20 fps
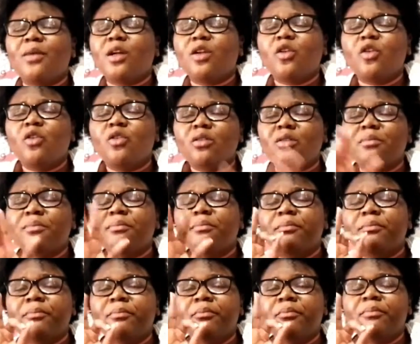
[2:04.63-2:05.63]
He looked
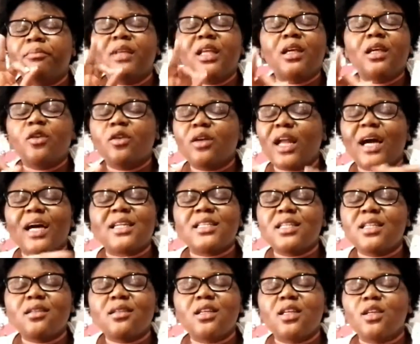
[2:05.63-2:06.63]
like I
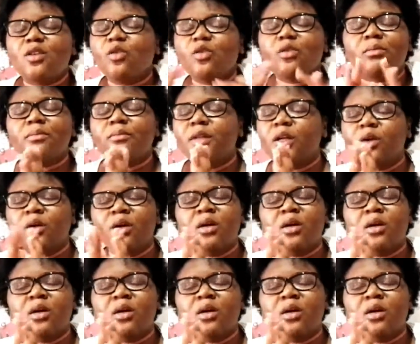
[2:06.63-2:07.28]
said, he looked,